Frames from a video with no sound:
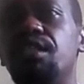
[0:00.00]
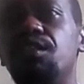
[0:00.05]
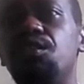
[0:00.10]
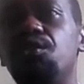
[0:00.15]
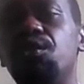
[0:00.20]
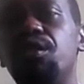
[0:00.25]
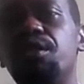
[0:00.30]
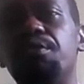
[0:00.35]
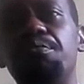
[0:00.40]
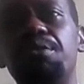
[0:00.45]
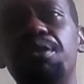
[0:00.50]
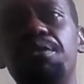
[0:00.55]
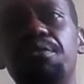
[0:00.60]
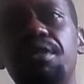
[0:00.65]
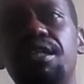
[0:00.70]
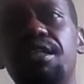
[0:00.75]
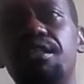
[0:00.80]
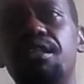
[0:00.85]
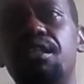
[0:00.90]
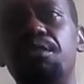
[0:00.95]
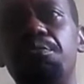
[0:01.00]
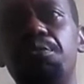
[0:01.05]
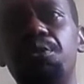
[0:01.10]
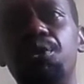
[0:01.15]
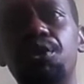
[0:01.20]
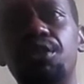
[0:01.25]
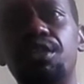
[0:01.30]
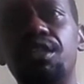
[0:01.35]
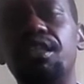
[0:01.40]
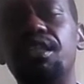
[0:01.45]
to implement a
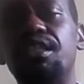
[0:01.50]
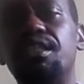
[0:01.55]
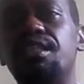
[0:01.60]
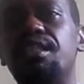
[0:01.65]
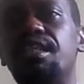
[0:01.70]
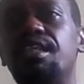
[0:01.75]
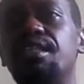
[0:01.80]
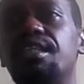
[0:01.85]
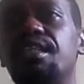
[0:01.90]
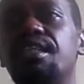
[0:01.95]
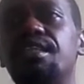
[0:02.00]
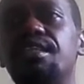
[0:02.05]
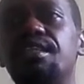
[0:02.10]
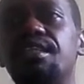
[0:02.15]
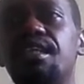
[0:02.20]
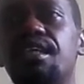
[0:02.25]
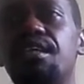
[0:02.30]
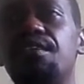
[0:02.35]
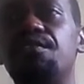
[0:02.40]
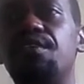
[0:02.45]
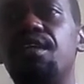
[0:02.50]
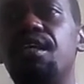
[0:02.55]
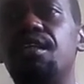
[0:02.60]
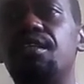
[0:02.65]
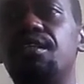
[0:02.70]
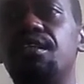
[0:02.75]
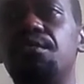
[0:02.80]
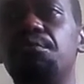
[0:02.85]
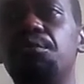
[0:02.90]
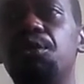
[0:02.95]
process that can serve
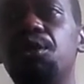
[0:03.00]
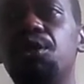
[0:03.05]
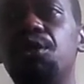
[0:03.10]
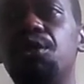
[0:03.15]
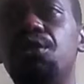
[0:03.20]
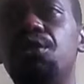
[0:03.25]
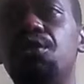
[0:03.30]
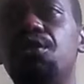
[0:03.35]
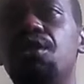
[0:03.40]
as a model